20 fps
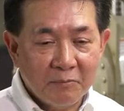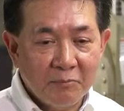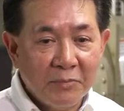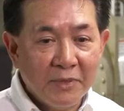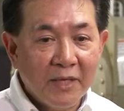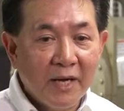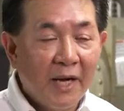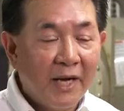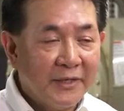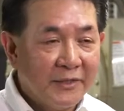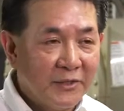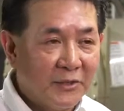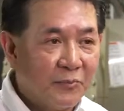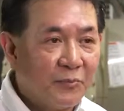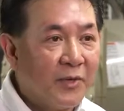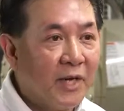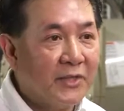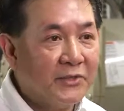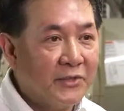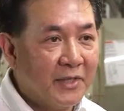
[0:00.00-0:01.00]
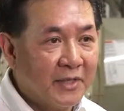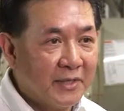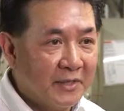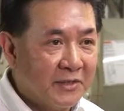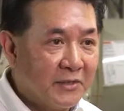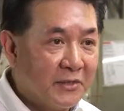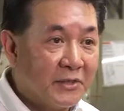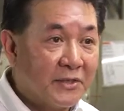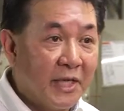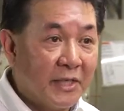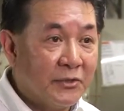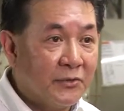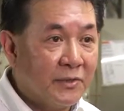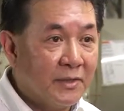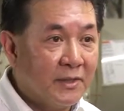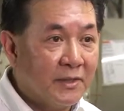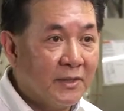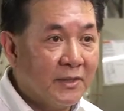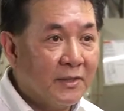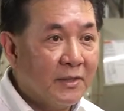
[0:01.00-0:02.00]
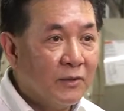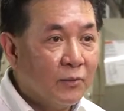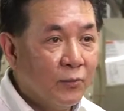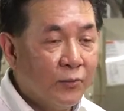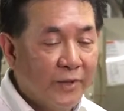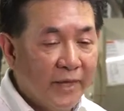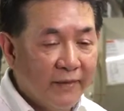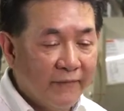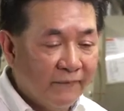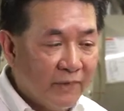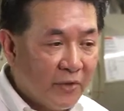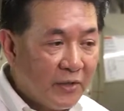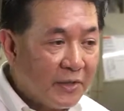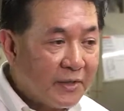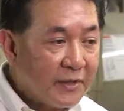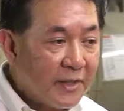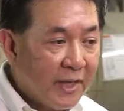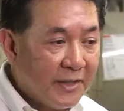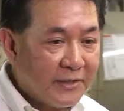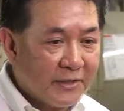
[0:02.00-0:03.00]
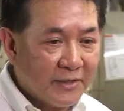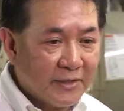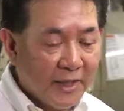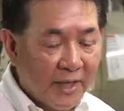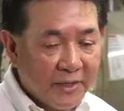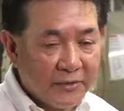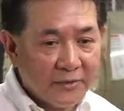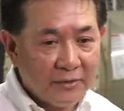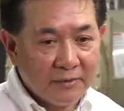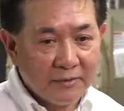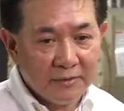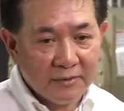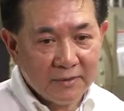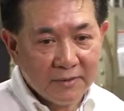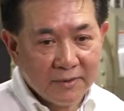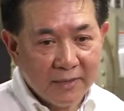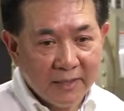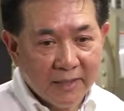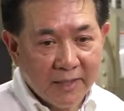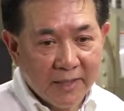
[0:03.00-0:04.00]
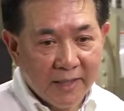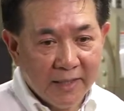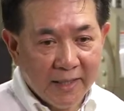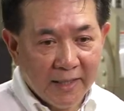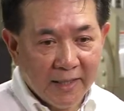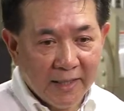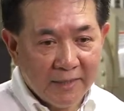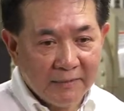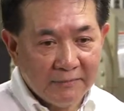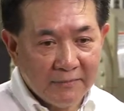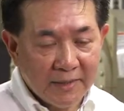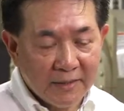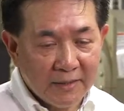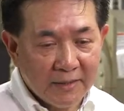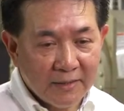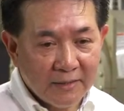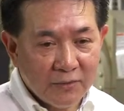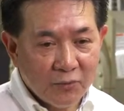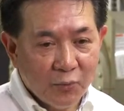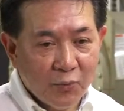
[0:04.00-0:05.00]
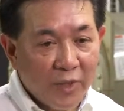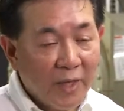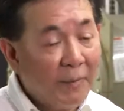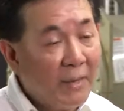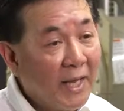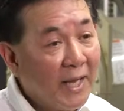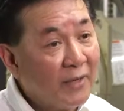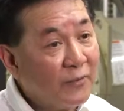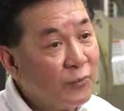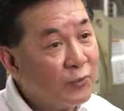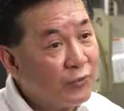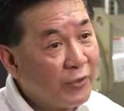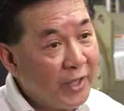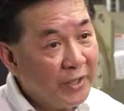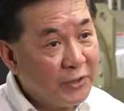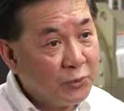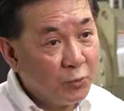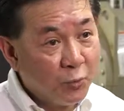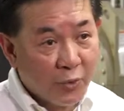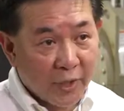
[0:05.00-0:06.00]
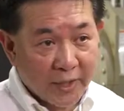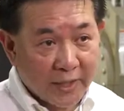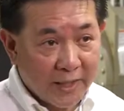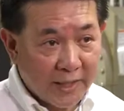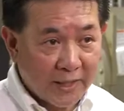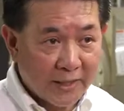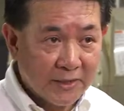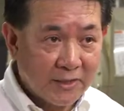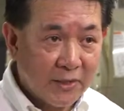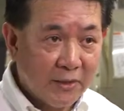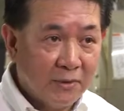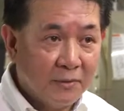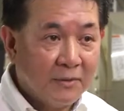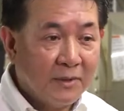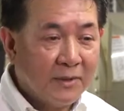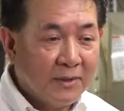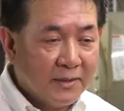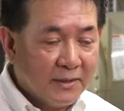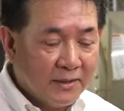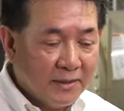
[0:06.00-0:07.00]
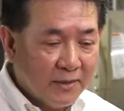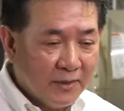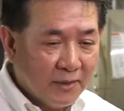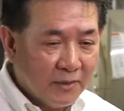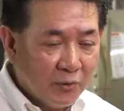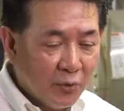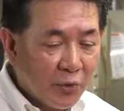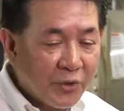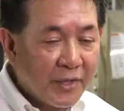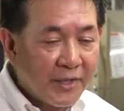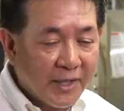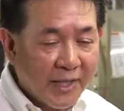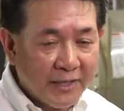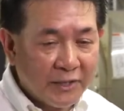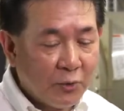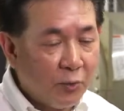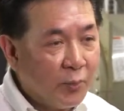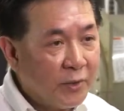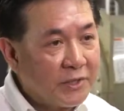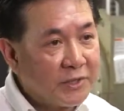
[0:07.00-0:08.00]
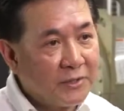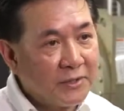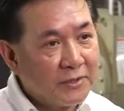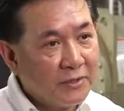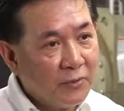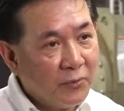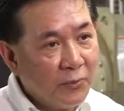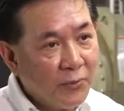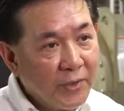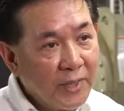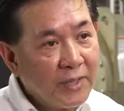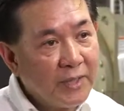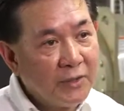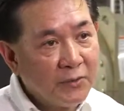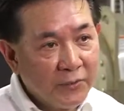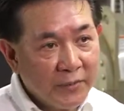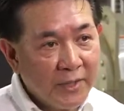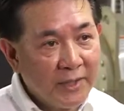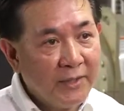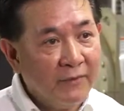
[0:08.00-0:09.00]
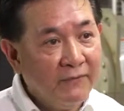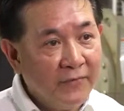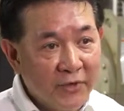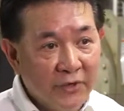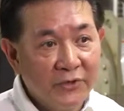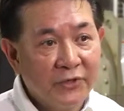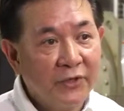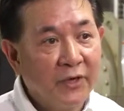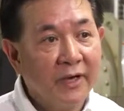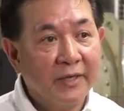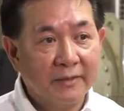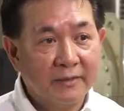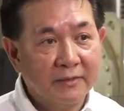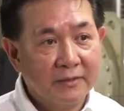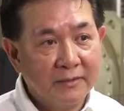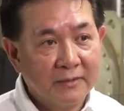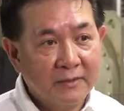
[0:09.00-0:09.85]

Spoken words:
behind this project is the scheduling. We have a very tight schedule, and we have a lot of trades working. So the coordination was really very tight.